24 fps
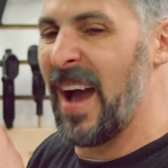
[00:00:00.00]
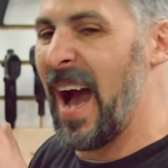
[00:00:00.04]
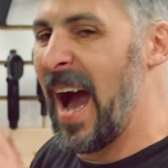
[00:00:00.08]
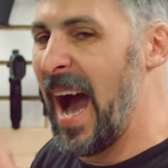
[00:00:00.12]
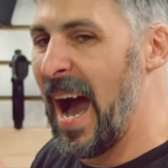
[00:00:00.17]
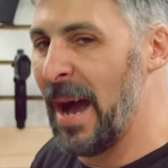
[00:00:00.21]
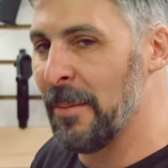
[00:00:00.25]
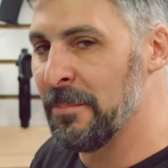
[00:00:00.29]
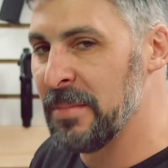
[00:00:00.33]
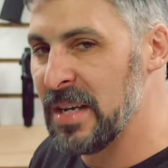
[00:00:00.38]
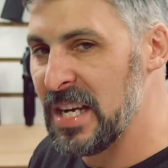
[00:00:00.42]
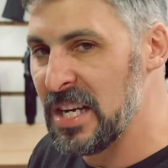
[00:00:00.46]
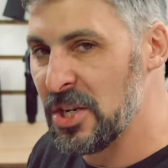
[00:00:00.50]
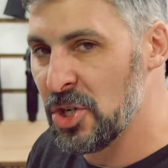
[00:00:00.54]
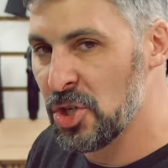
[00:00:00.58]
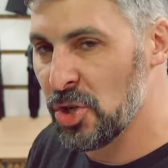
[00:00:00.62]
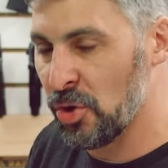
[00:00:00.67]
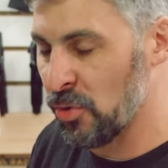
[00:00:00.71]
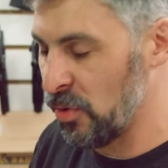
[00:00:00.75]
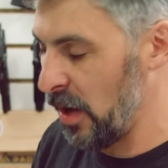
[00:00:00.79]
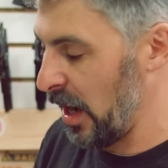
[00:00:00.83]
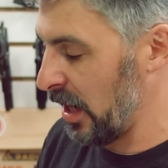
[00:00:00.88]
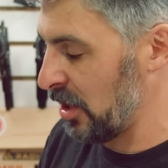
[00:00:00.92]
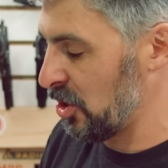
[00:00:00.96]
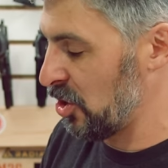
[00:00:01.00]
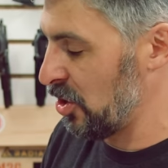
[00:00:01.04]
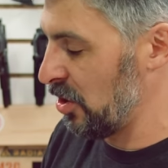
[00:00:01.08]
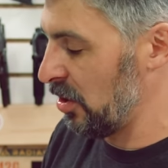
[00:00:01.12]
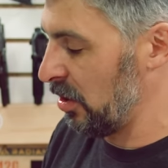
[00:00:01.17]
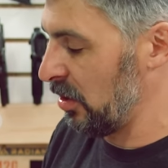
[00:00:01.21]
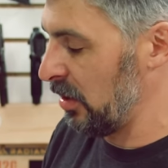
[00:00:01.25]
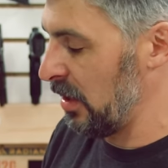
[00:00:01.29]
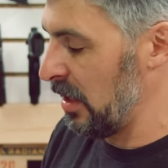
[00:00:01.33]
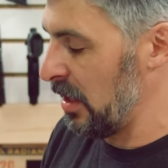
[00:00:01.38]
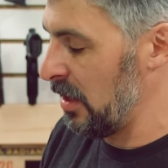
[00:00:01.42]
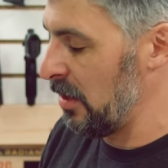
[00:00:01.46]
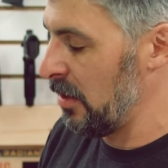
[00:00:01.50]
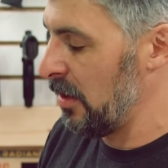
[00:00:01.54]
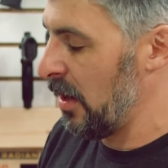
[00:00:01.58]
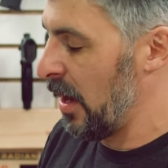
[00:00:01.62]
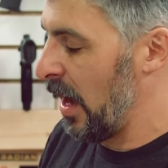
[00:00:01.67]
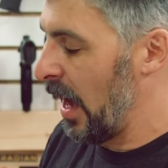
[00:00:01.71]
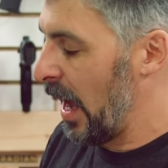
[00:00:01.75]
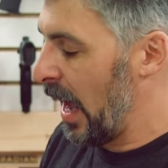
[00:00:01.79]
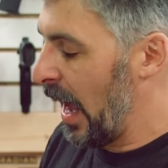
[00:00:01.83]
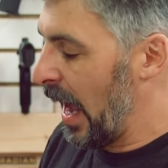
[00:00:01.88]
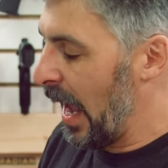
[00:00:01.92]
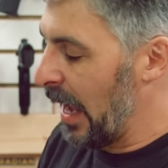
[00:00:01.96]
of omnidirectionally
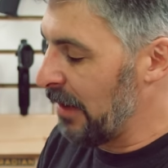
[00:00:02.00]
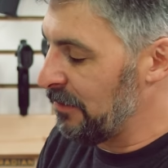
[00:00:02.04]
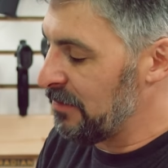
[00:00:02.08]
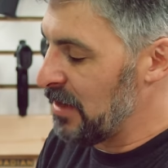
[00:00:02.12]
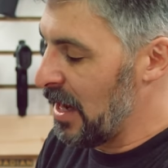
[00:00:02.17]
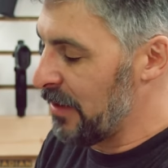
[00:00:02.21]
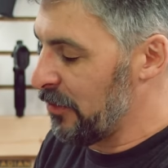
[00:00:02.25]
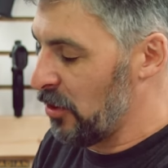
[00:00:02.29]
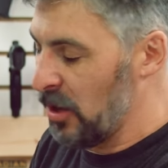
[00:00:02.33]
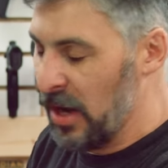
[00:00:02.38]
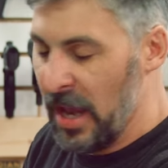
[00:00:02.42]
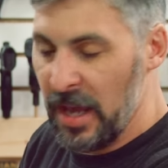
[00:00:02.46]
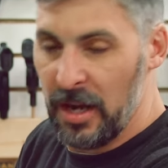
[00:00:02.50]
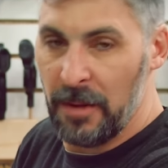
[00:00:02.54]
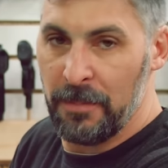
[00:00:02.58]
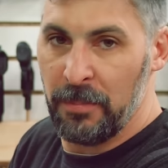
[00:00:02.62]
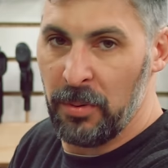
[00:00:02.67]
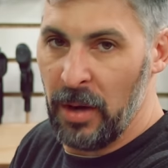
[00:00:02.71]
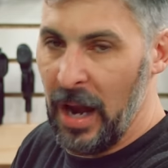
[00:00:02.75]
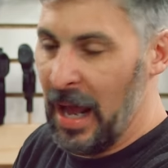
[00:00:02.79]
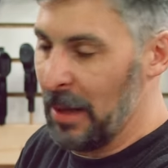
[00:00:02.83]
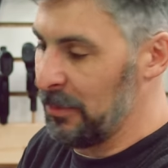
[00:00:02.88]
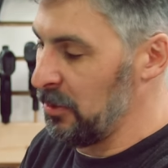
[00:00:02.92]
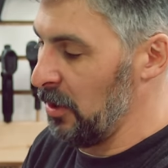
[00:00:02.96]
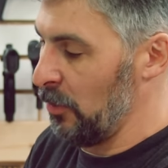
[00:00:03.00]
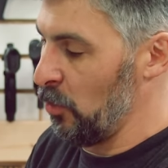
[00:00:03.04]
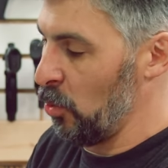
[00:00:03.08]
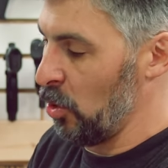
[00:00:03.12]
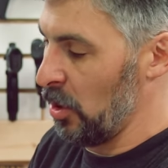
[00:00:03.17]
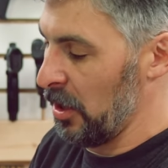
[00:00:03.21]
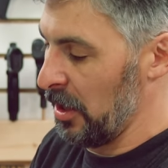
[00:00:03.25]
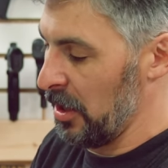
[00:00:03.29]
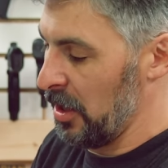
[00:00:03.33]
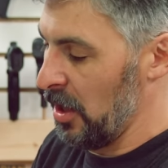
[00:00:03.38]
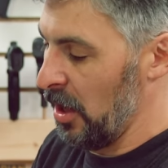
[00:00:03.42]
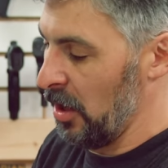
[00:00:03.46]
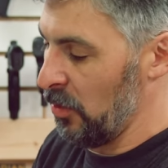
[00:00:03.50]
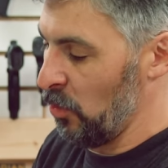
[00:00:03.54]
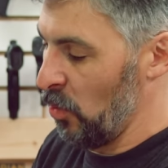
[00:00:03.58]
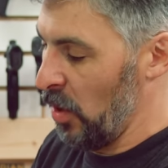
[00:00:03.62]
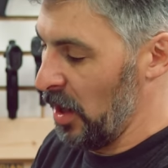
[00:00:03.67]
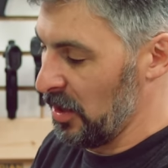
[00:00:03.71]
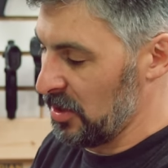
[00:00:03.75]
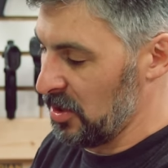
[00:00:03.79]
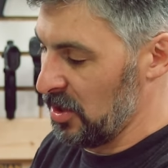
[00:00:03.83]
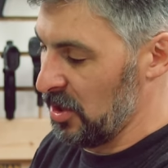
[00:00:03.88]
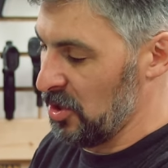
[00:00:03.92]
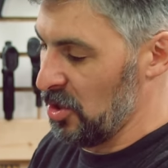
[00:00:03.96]
I've never had a problem where a gun
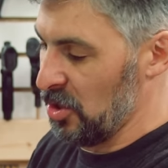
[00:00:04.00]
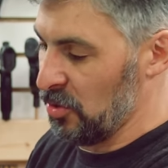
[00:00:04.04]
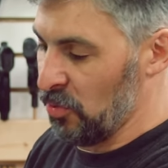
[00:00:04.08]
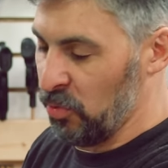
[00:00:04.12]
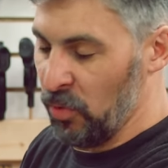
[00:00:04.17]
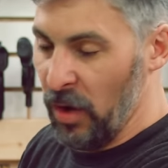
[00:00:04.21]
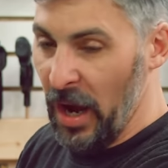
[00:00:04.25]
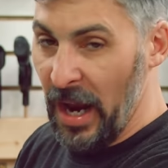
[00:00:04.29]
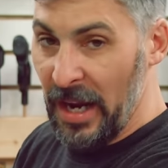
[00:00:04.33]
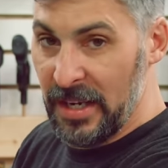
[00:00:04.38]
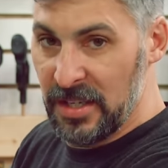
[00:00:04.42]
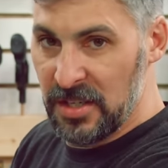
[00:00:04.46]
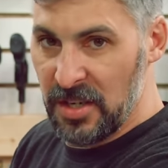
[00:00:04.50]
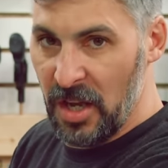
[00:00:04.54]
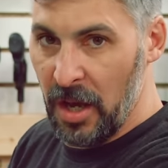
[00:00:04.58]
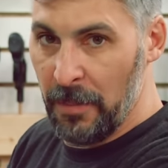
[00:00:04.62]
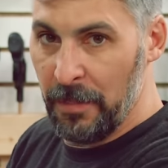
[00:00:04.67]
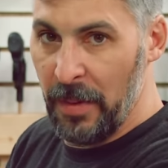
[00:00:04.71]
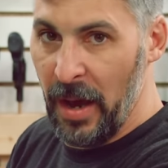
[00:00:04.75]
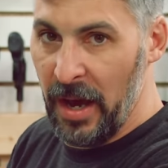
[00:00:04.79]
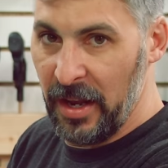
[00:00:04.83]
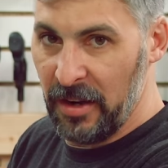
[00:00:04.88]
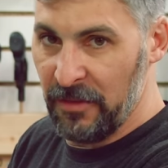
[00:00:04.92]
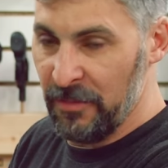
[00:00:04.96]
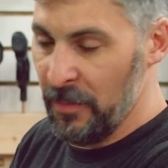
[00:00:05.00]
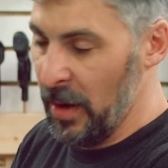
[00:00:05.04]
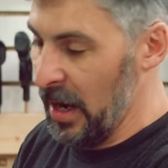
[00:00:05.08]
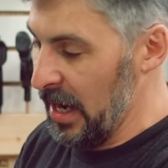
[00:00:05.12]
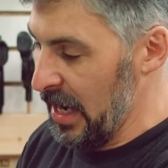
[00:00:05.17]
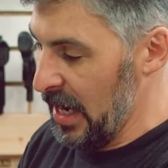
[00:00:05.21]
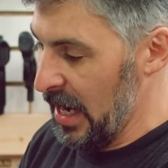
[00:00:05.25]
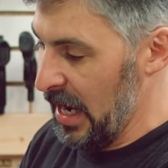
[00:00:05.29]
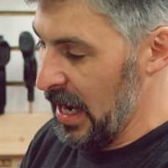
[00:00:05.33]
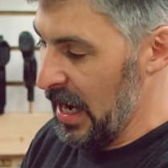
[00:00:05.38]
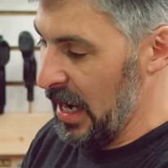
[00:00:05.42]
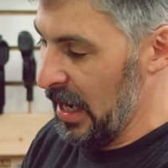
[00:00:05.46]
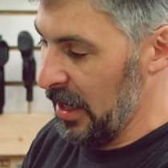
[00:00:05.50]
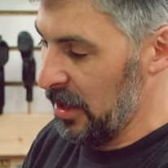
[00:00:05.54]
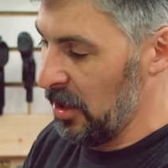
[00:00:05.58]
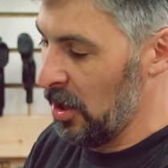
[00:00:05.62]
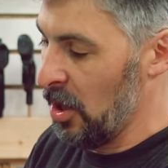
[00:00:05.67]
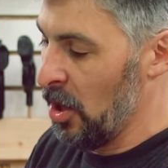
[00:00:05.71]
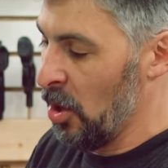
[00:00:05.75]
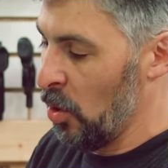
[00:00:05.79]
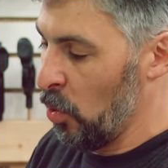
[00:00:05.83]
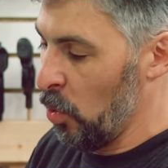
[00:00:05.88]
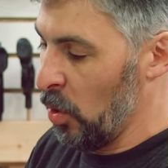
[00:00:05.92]
wants to just rise up out of my hand.